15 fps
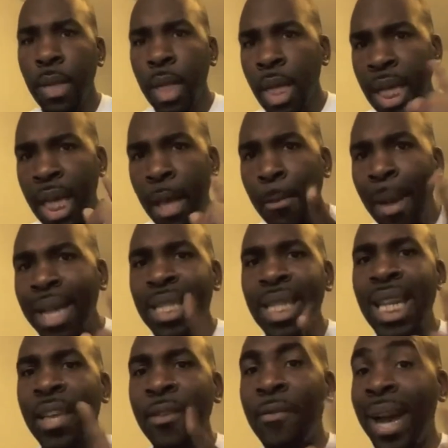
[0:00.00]
Imagine
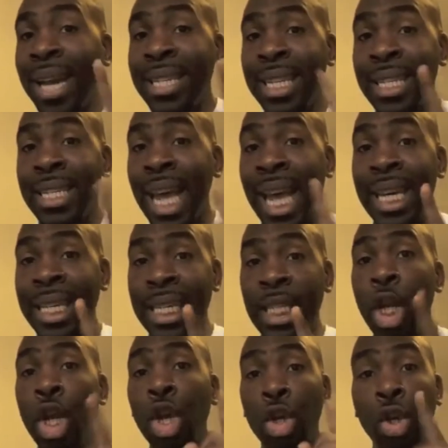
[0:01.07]
if I decided
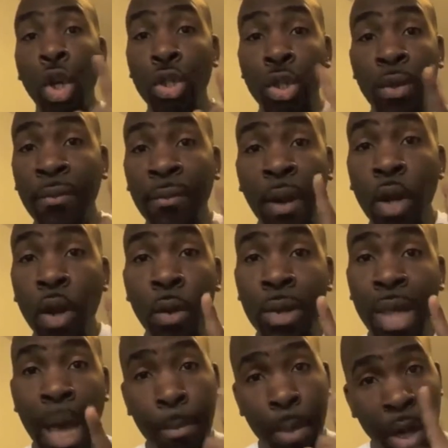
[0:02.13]
not to follow
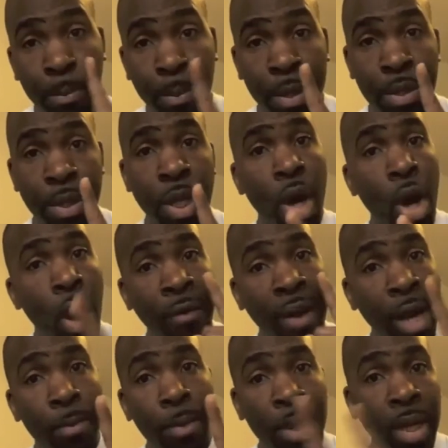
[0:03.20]
that purpose of
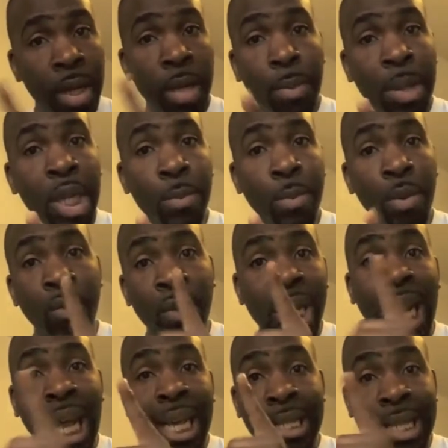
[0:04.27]
helping other people
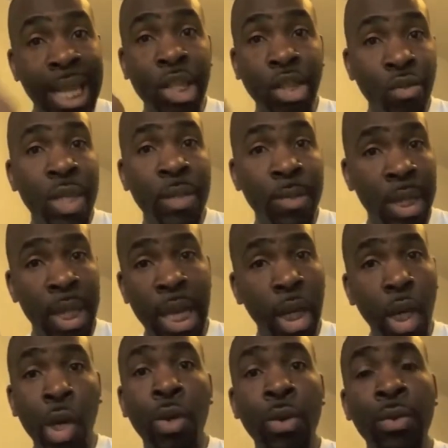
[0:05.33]
realize their dreams and their
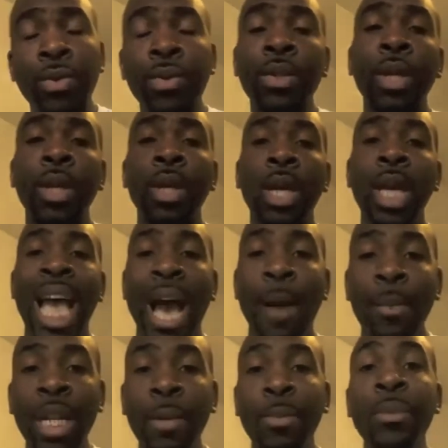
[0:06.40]
goals. How
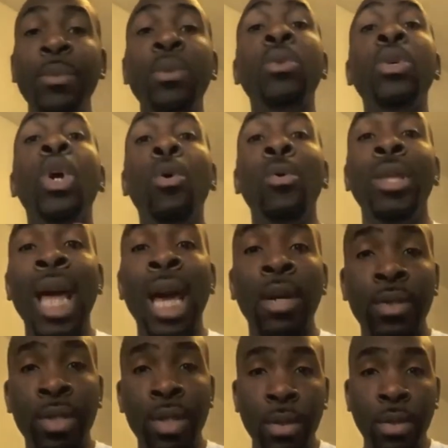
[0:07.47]
many people will go without?